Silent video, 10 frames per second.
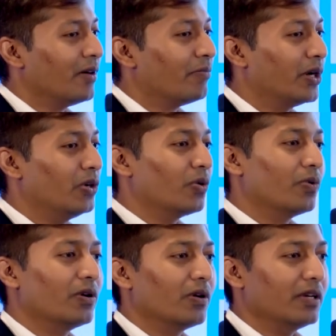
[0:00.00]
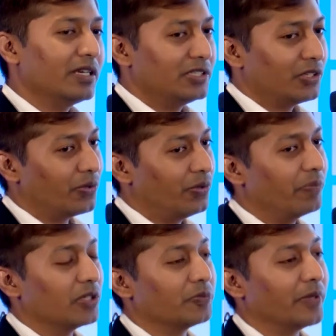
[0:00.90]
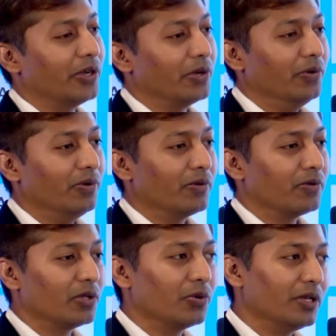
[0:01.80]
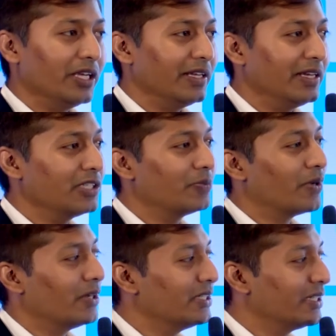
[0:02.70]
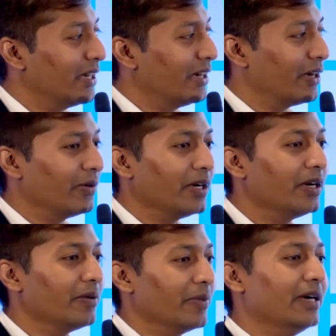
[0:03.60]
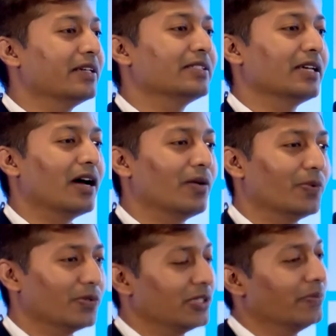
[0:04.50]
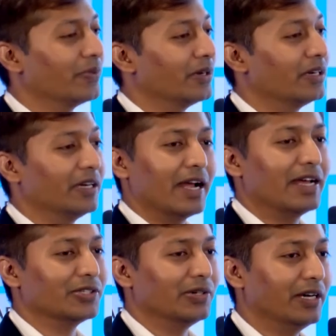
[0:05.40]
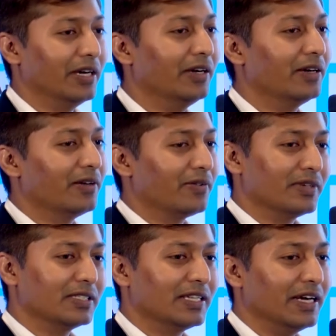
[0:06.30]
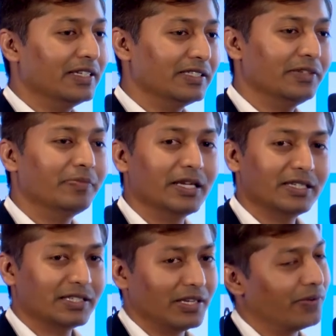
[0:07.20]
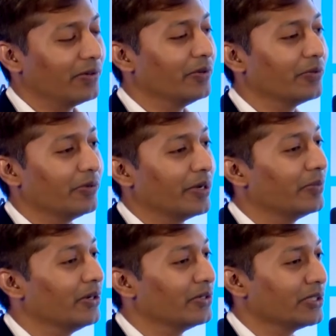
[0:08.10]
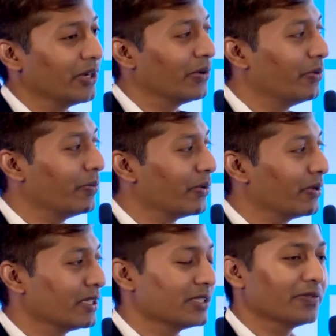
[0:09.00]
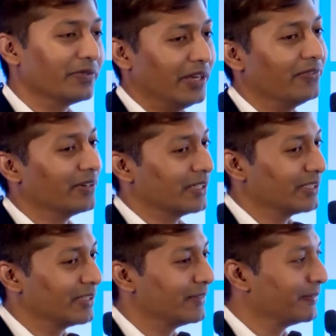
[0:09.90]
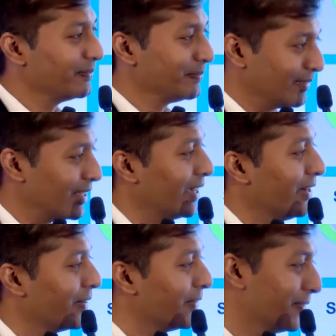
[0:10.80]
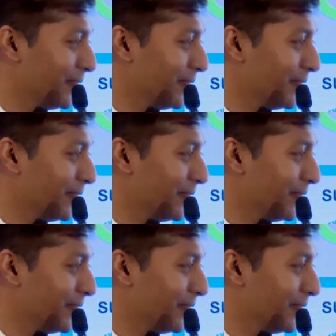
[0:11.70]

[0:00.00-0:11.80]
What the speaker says: But overall, it's a good perspective. The only thing is policy and regulatory matters are most important as on day. Once that is in place, everyone would be able to see good progress very fast. Thank you.